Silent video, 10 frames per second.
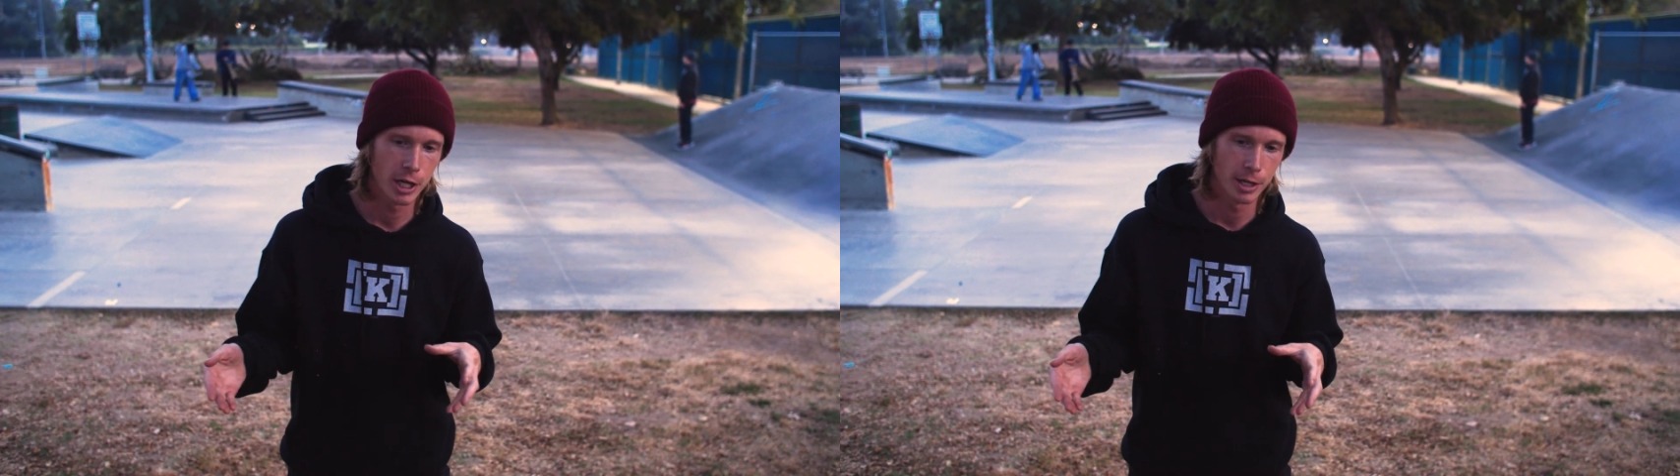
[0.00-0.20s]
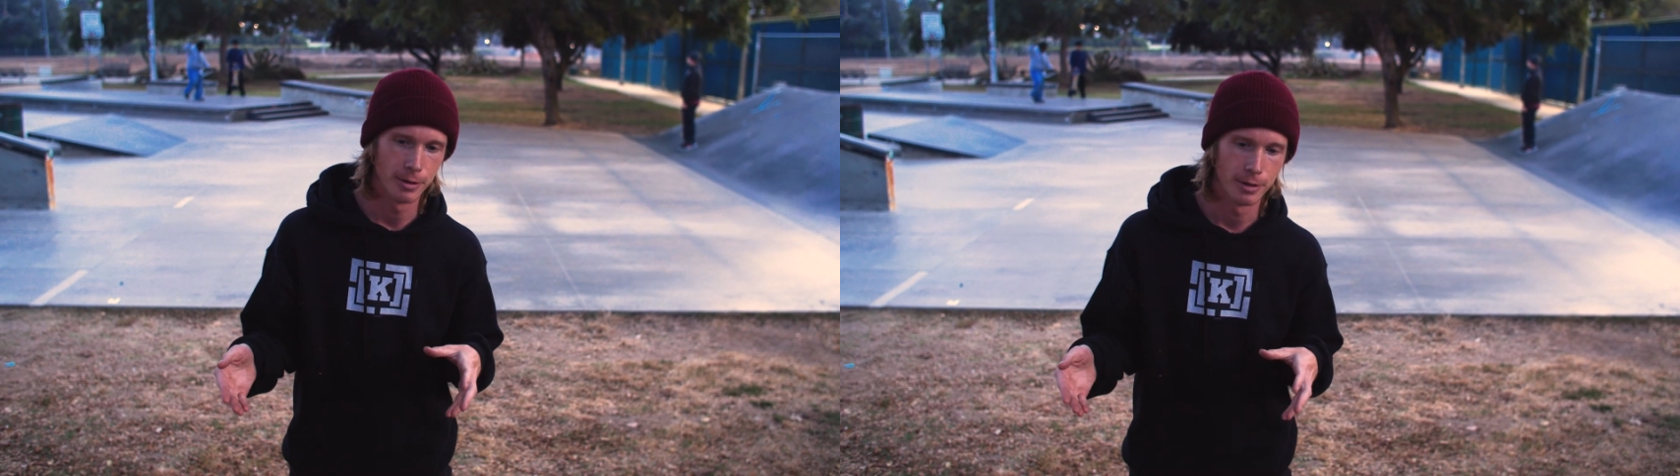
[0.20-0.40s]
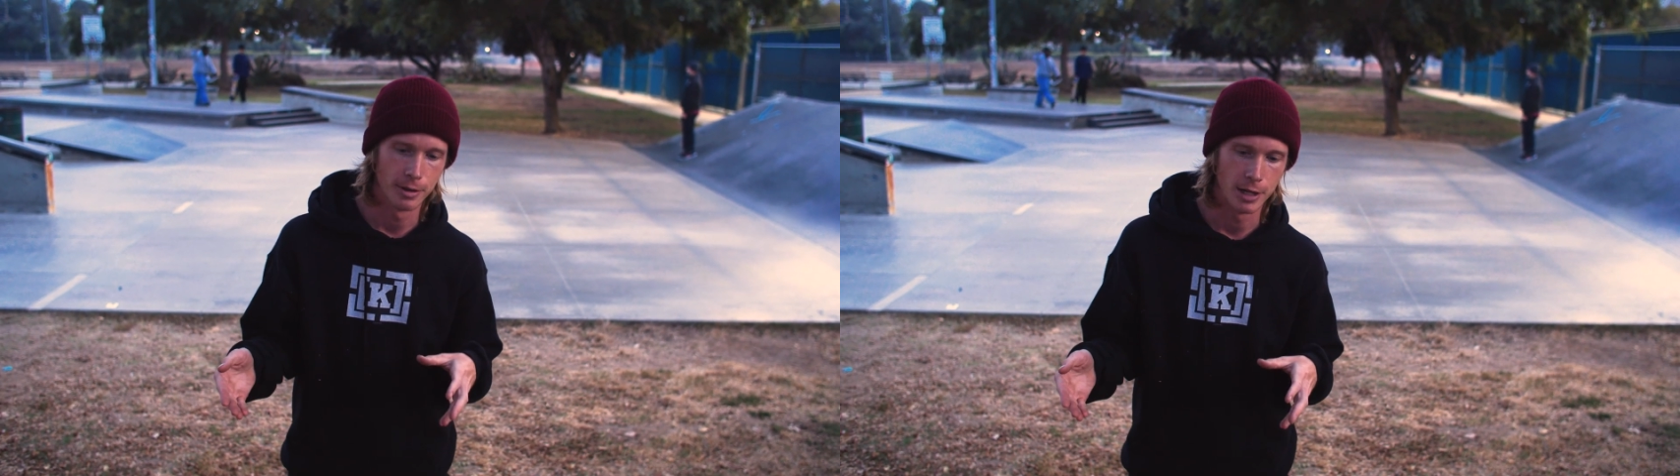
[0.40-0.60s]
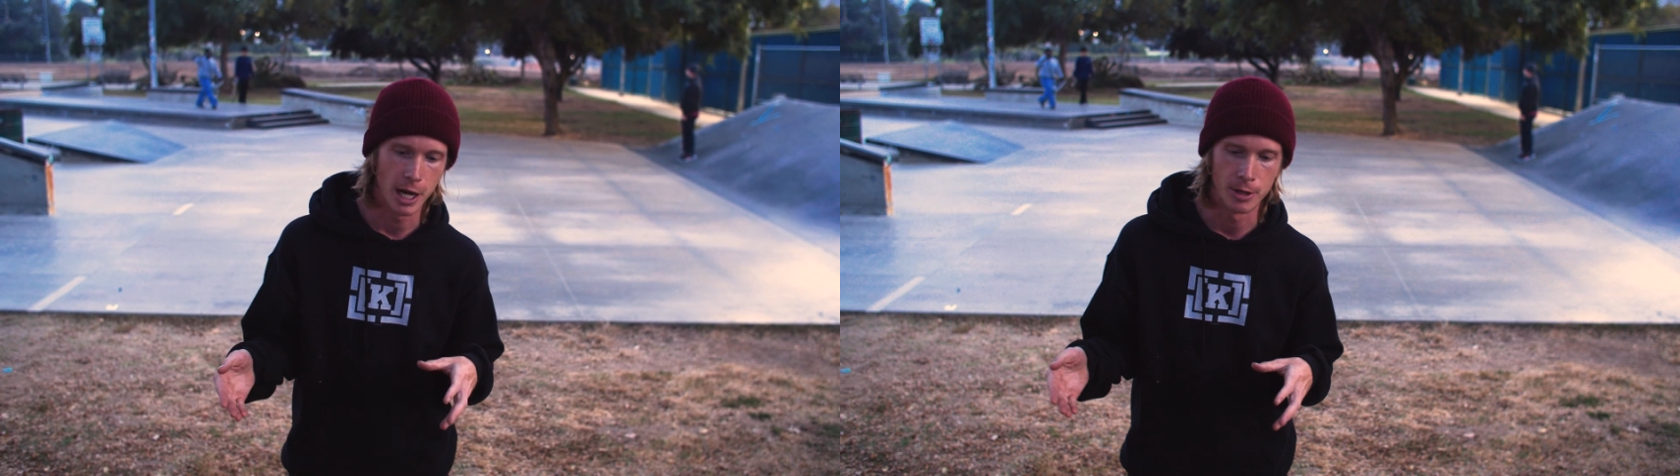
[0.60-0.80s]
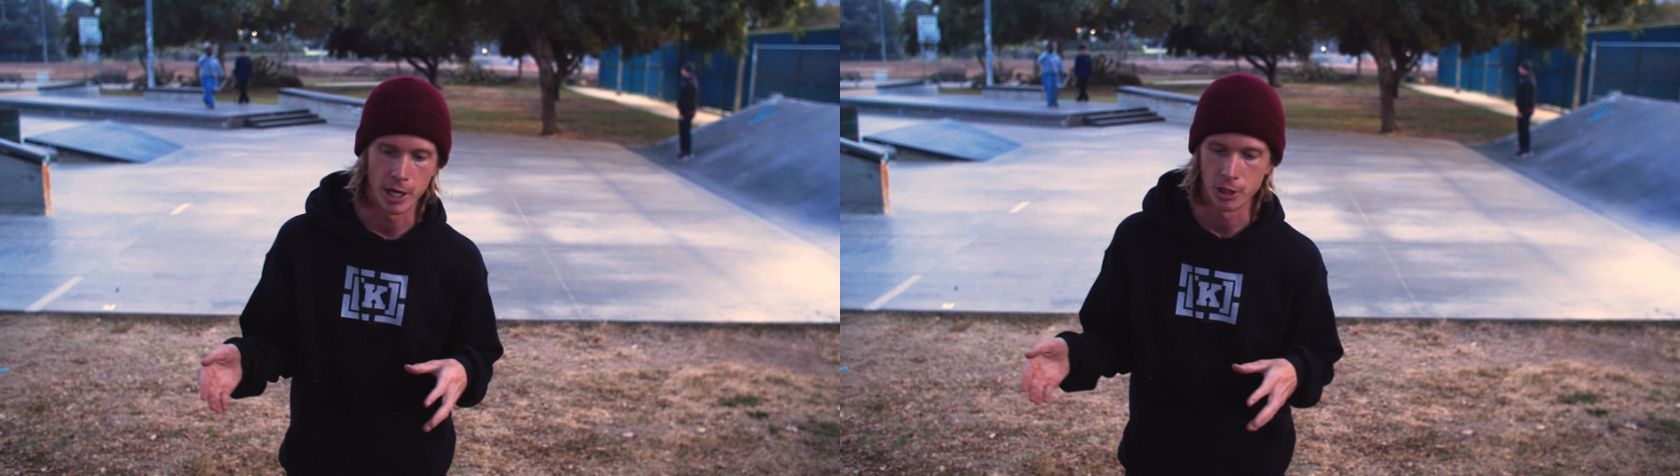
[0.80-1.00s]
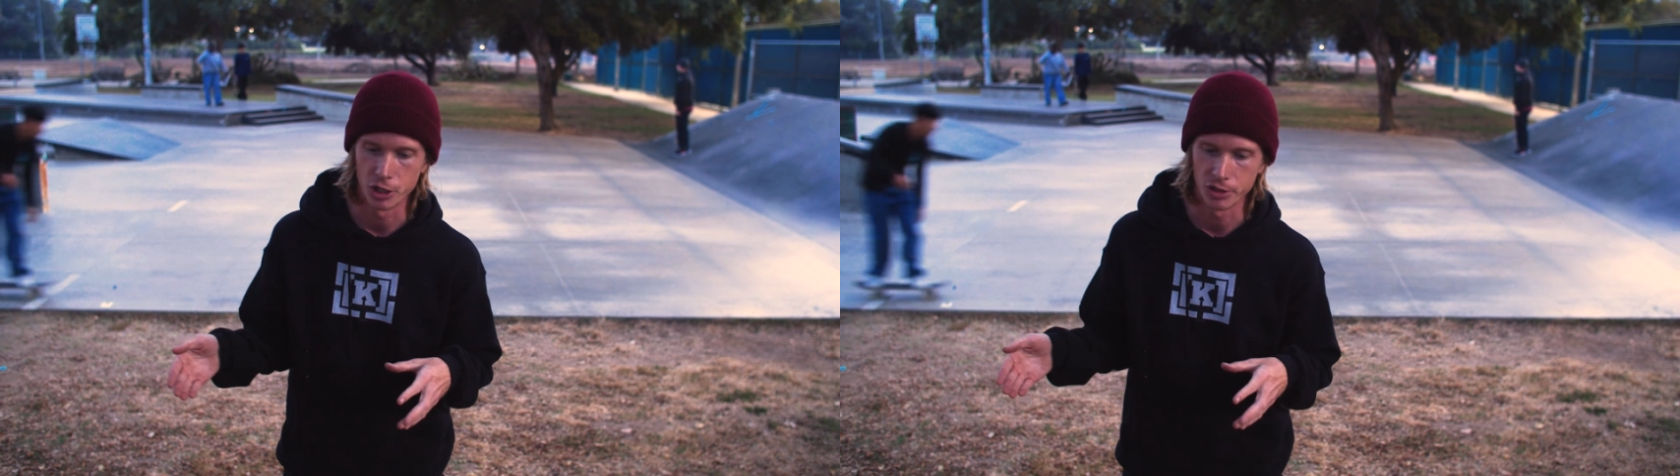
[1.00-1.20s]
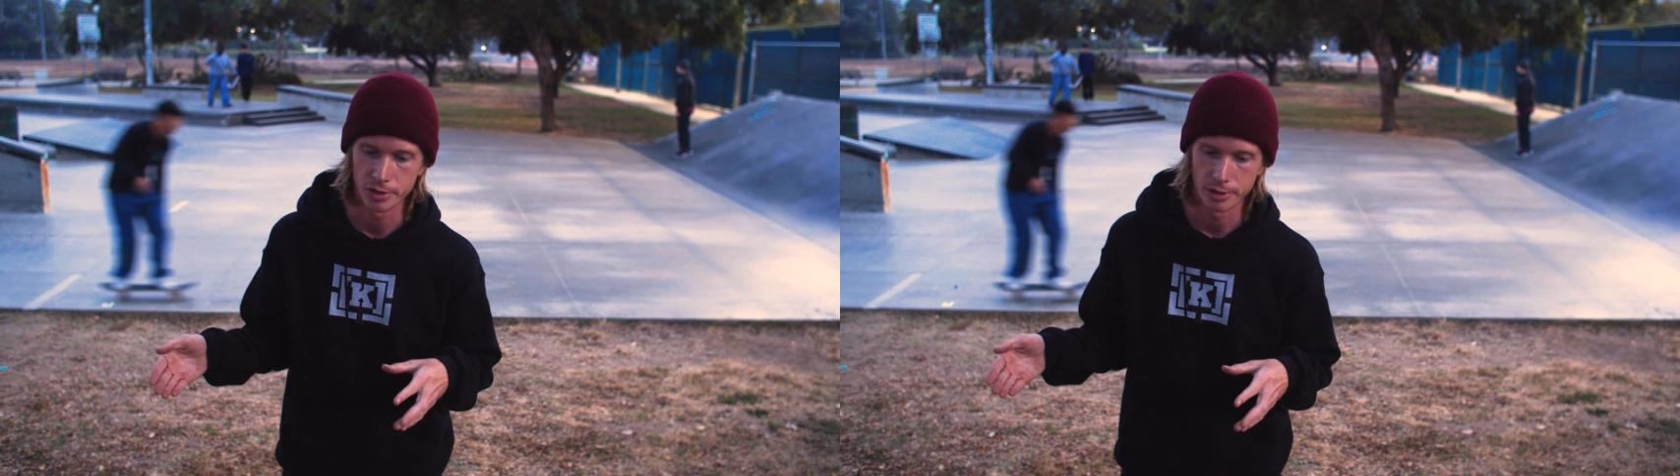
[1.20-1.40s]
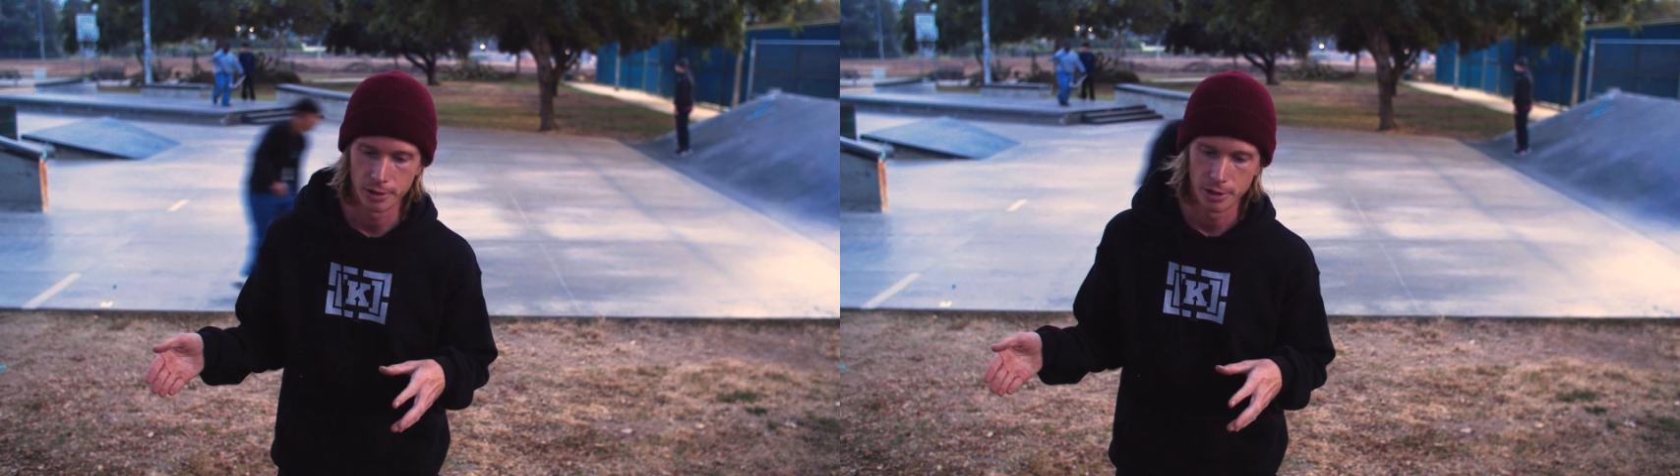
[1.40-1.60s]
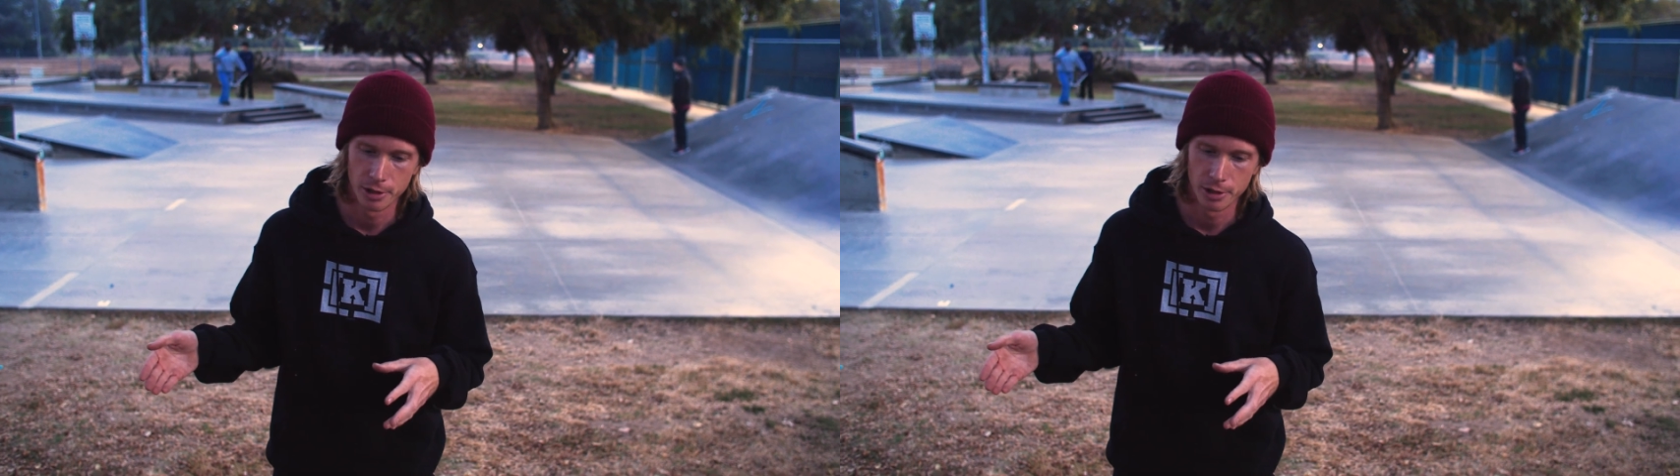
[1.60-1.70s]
it and then just